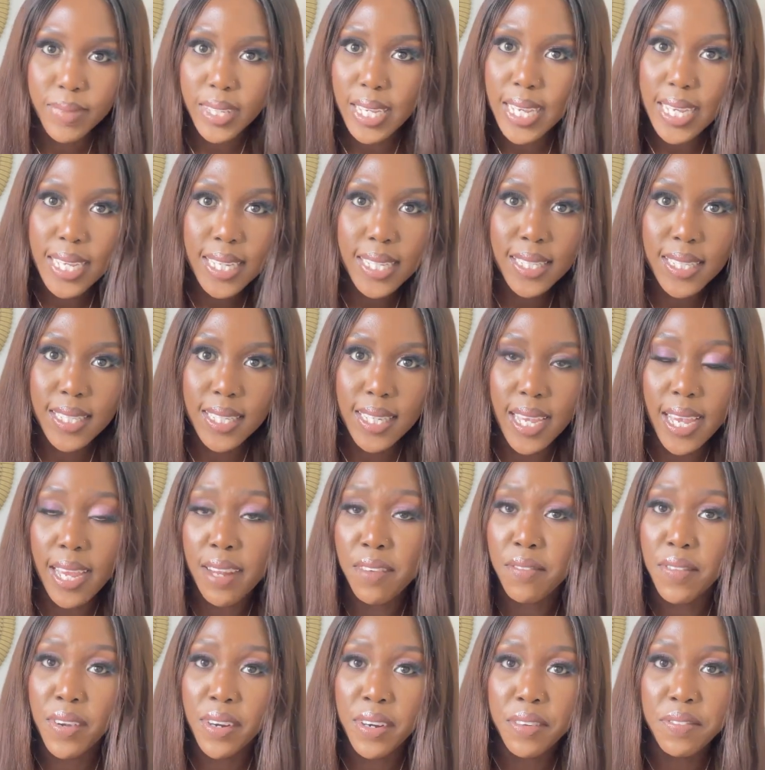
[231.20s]
easy and
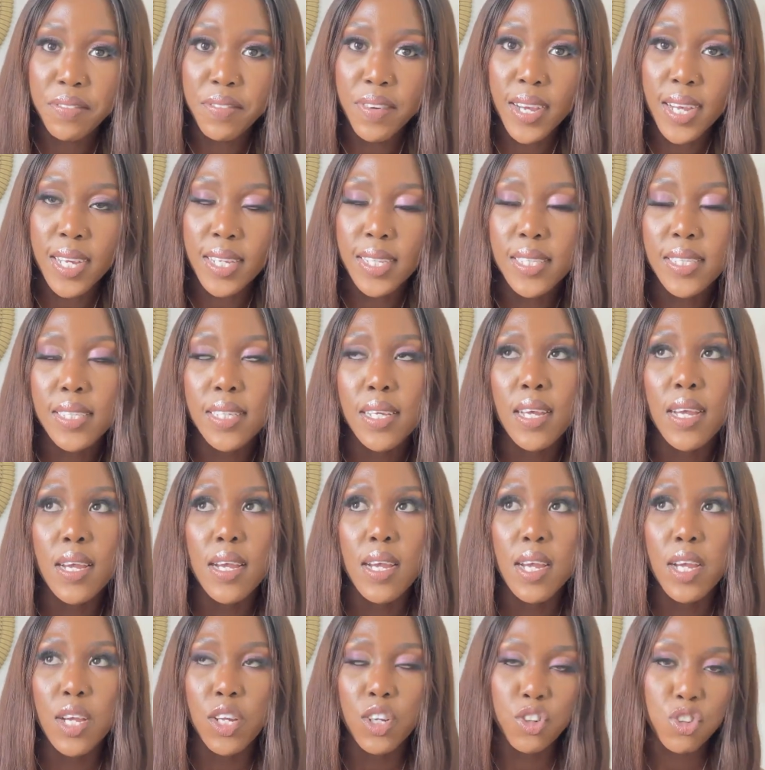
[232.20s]
very fast
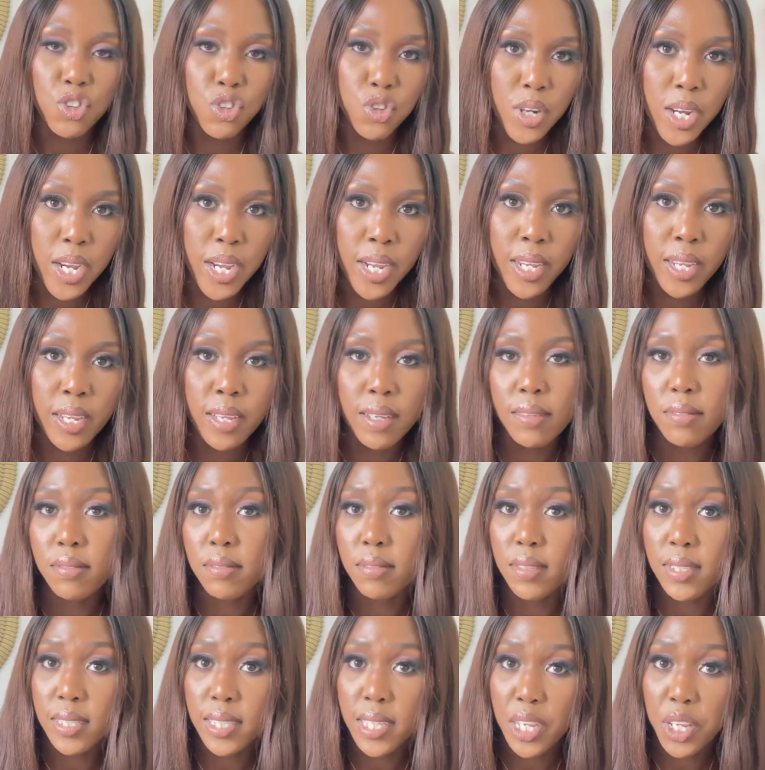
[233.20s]
try
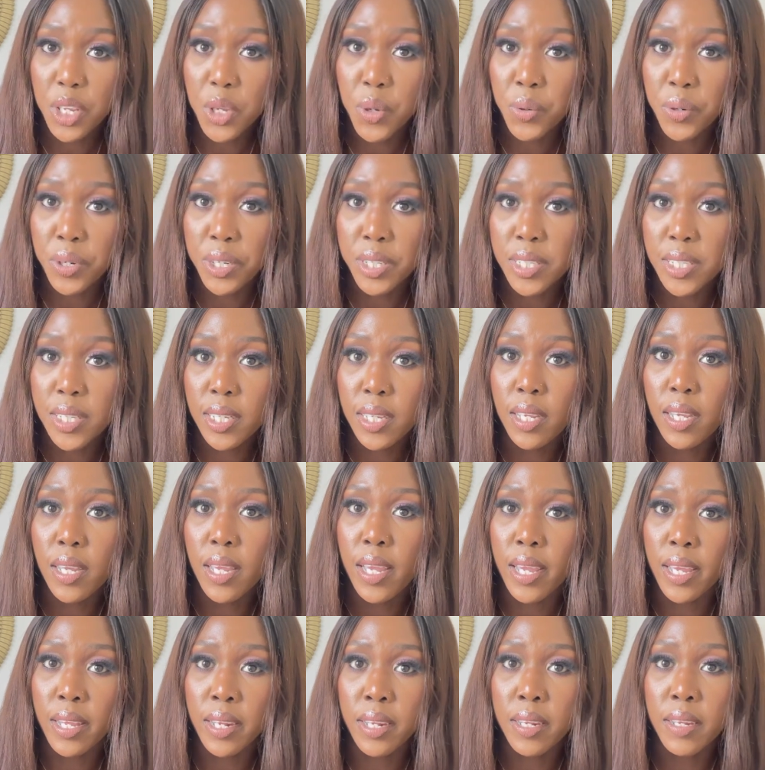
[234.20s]
security
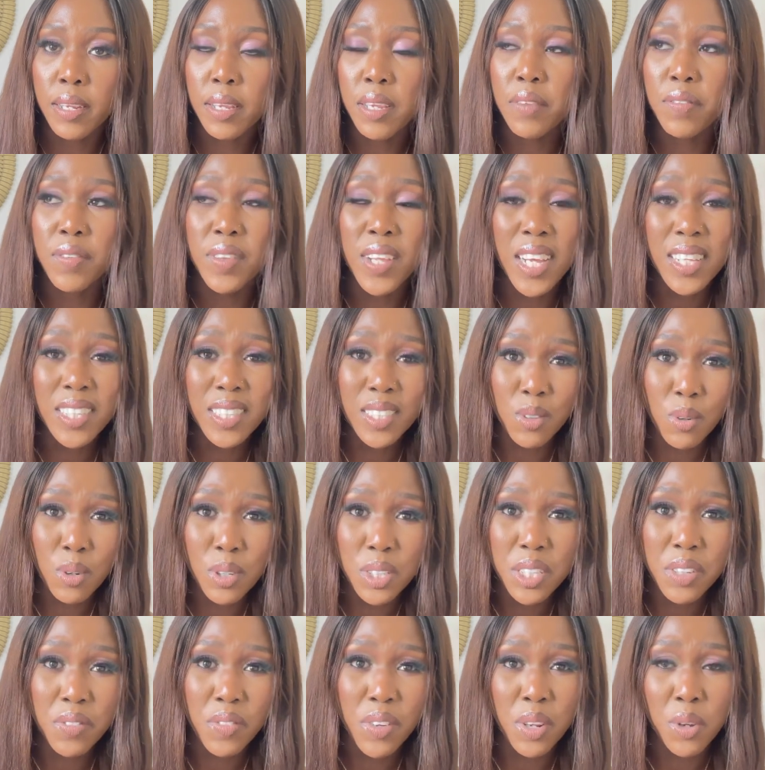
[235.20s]
and if that's not
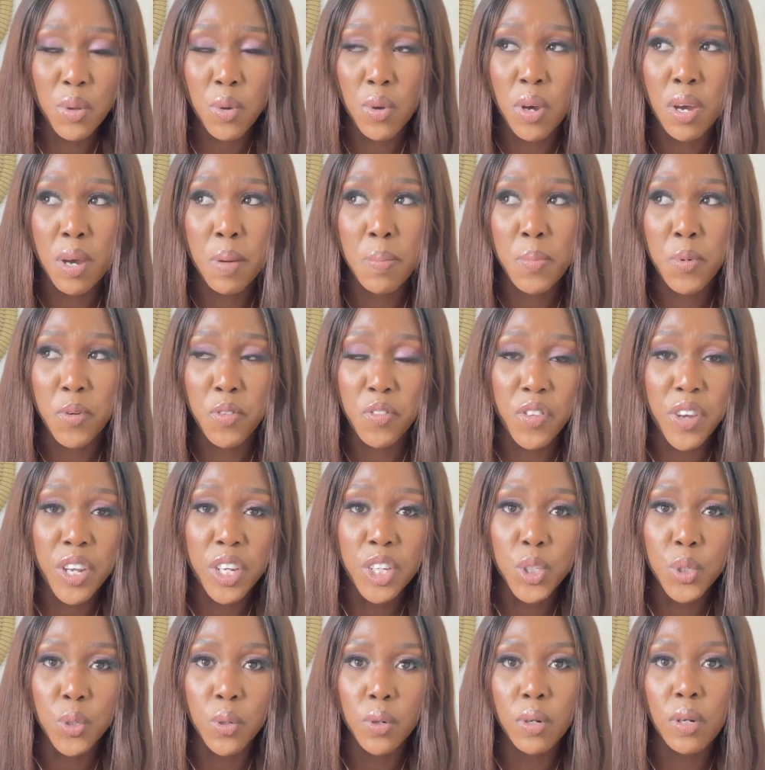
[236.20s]
even your
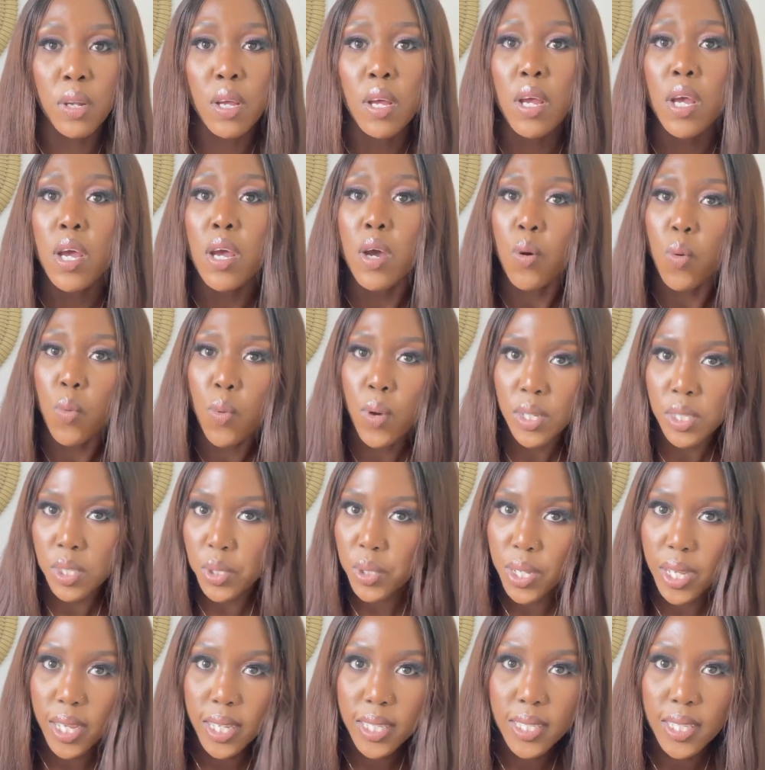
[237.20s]
profession once you
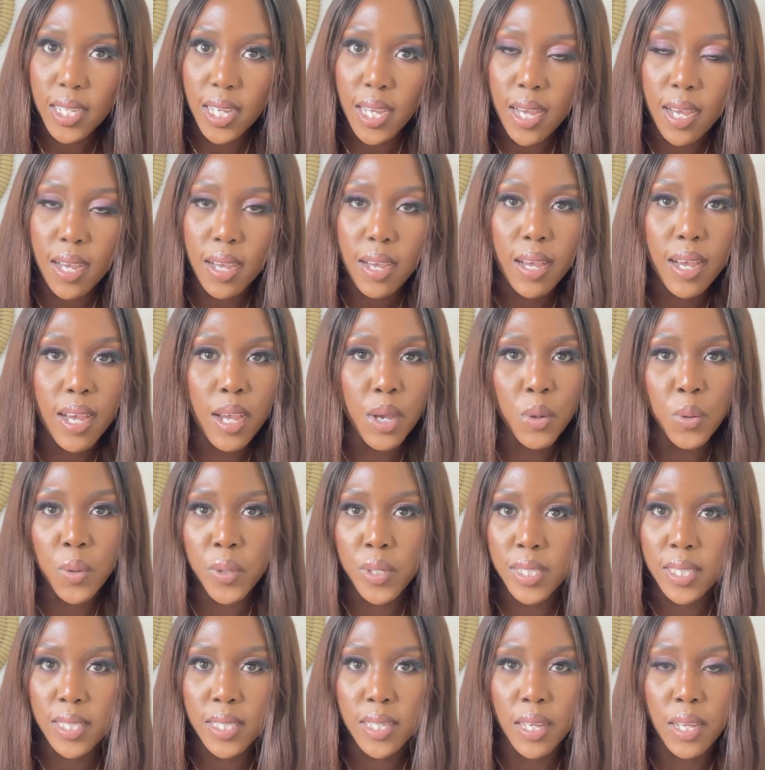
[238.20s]
get here i
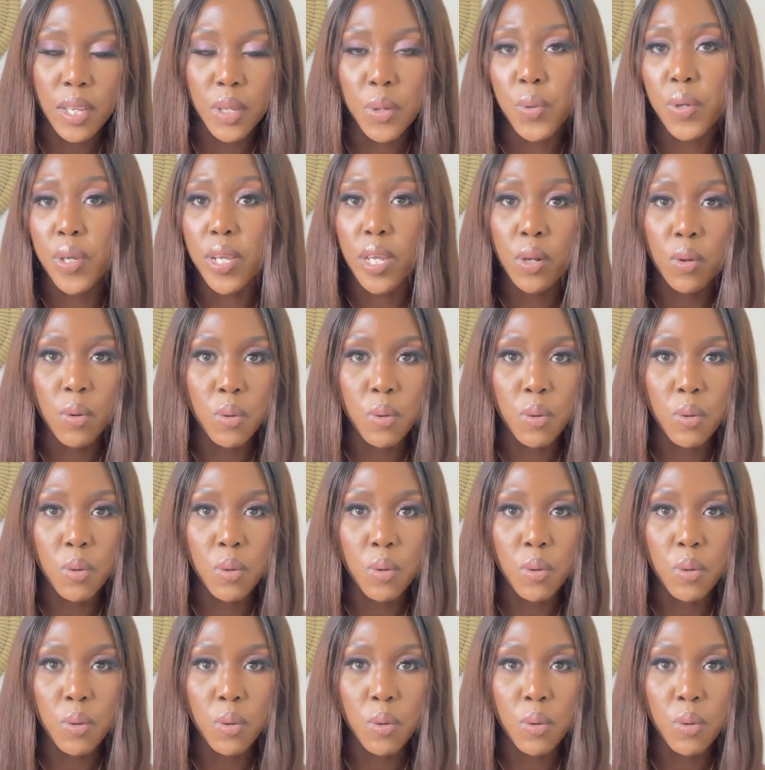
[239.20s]
always say you can